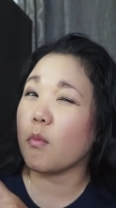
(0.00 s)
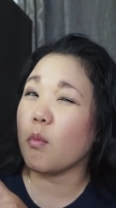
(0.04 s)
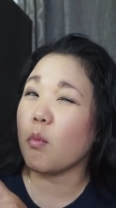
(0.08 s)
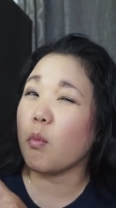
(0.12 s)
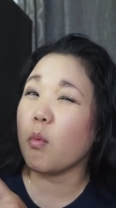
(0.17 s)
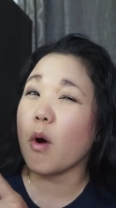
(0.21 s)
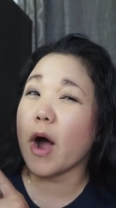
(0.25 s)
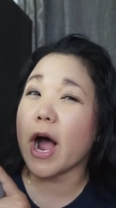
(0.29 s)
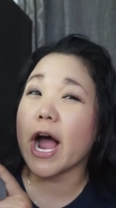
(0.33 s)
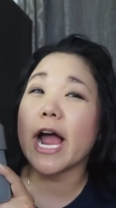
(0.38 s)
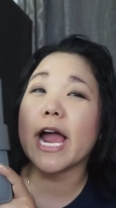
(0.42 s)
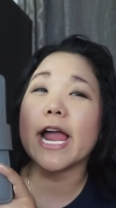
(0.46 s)

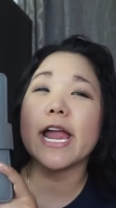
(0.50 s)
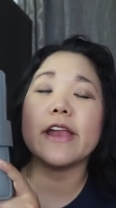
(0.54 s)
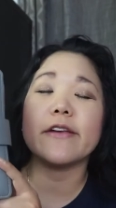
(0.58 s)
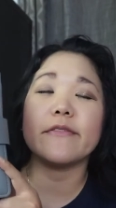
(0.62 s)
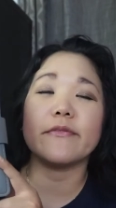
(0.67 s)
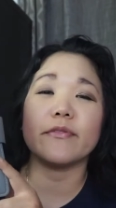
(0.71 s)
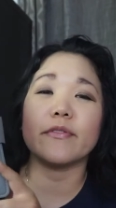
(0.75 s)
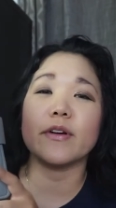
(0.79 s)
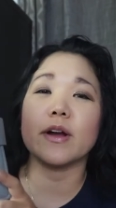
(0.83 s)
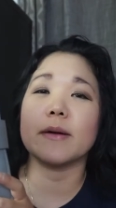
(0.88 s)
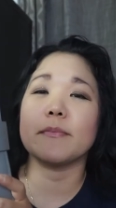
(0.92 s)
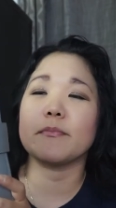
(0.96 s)
wide
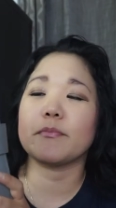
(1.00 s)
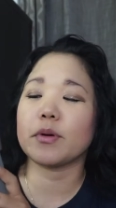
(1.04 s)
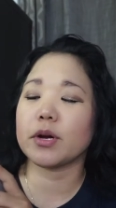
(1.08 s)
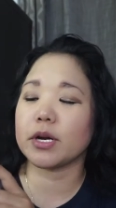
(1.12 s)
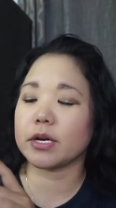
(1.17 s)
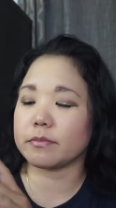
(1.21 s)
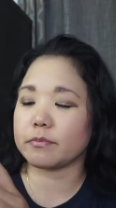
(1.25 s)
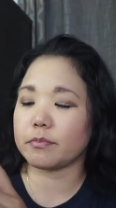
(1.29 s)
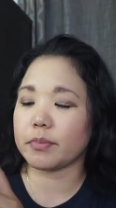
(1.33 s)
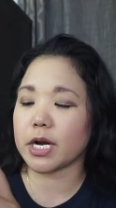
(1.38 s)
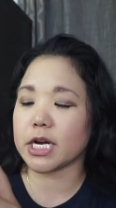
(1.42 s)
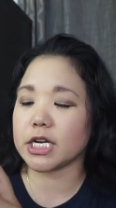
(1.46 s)
from
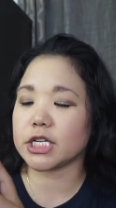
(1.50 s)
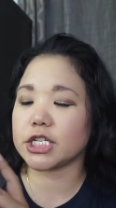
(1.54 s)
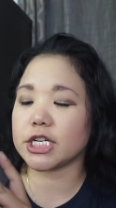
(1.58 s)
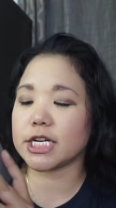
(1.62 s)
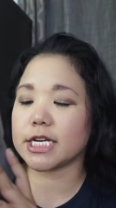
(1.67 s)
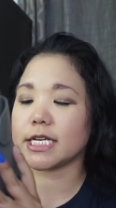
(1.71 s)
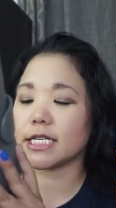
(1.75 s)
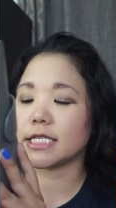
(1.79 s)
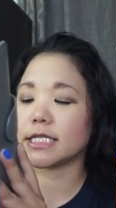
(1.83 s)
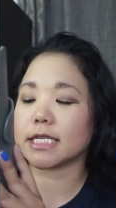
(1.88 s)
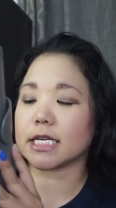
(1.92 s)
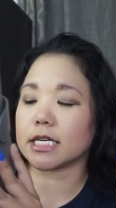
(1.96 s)
Print
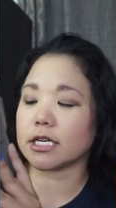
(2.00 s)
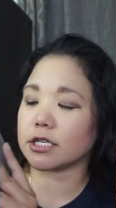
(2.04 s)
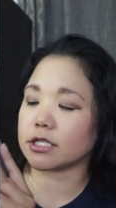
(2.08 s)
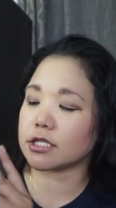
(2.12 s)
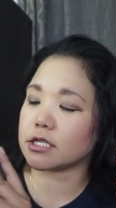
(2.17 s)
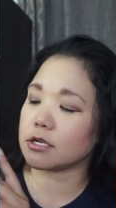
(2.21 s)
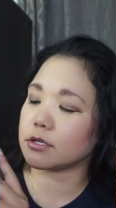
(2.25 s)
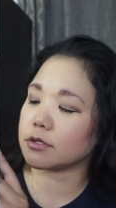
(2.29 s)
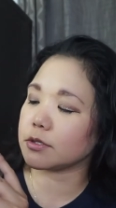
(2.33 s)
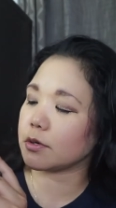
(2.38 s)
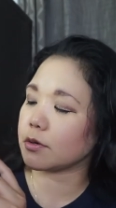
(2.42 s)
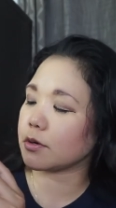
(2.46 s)
Pressions. It
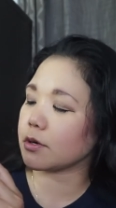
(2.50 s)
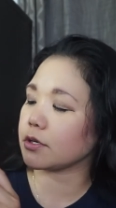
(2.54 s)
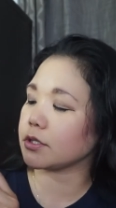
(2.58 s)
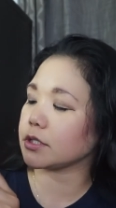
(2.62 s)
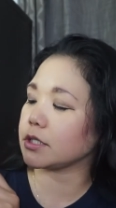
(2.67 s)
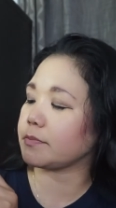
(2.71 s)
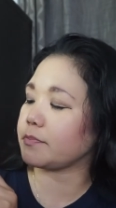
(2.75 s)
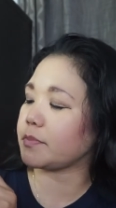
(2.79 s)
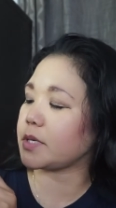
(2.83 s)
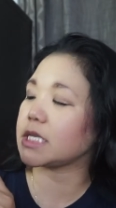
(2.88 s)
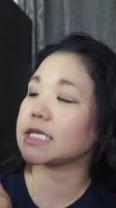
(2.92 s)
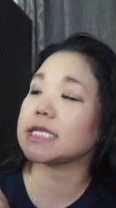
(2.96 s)
is also called
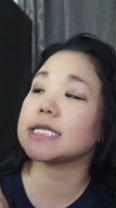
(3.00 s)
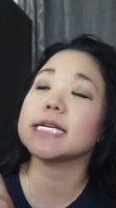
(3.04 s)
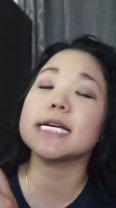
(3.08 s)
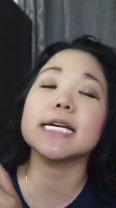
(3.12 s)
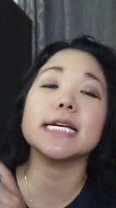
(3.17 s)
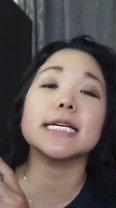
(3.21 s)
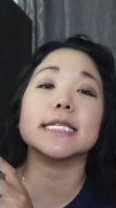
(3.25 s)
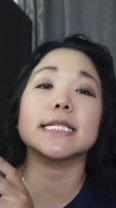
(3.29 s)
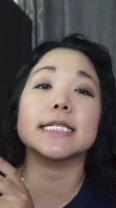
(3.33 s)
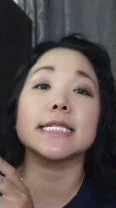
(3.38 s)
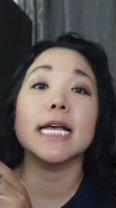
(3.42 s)
a B6.